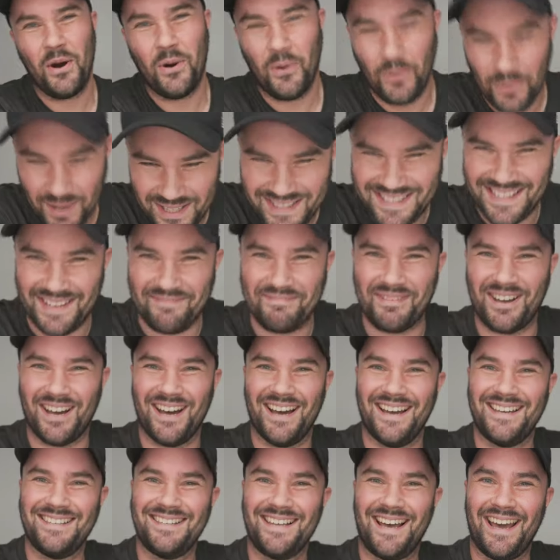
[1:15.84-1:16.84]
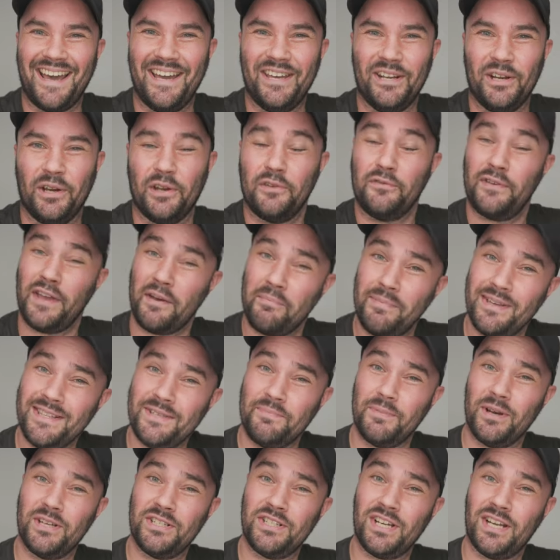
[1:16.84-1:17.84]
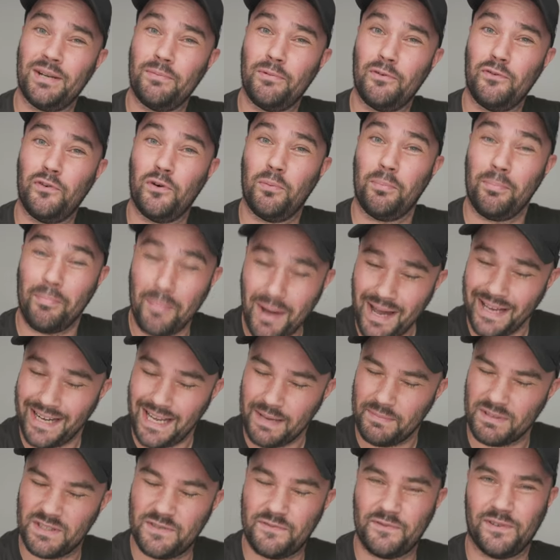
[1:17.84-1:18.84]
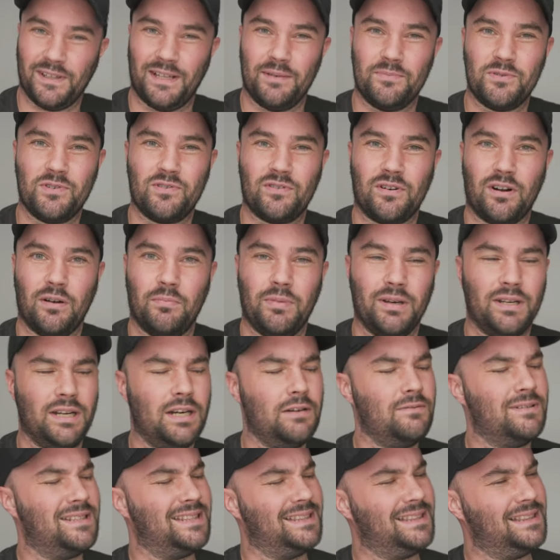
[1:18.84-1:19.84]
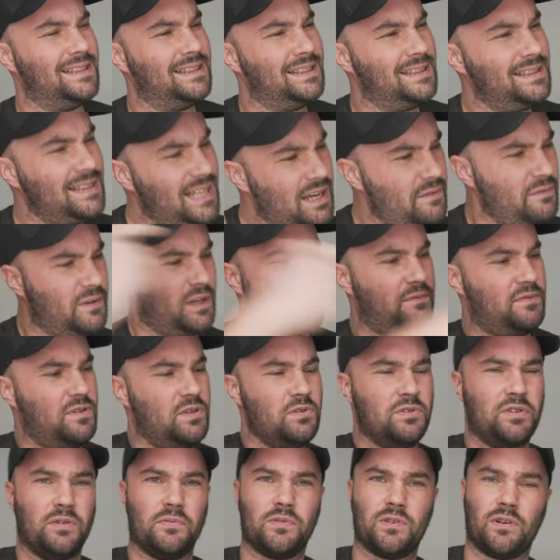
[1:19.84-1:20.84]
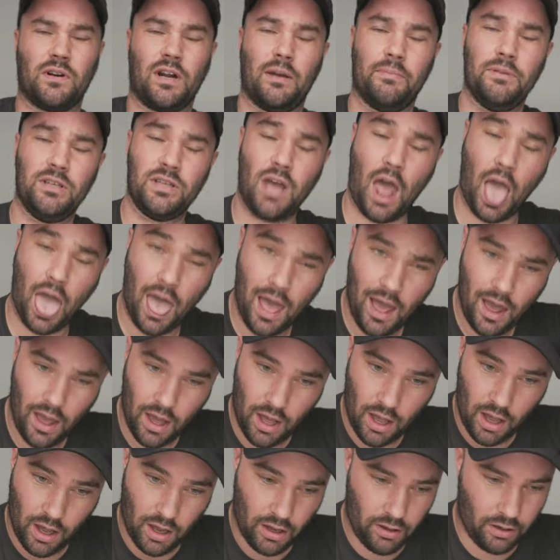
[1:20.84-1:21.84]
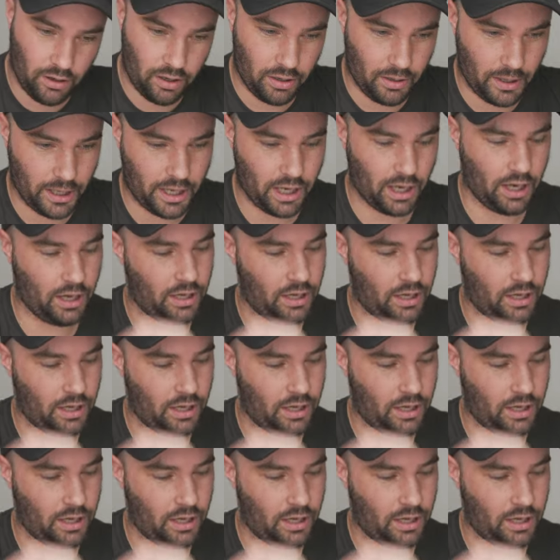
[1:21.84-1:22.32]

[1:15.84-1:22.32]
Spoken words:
What's up guys, how you doing? If you haven't been to my channel before, my name is Philip Scrub and I would love it if you subscribed. Oh my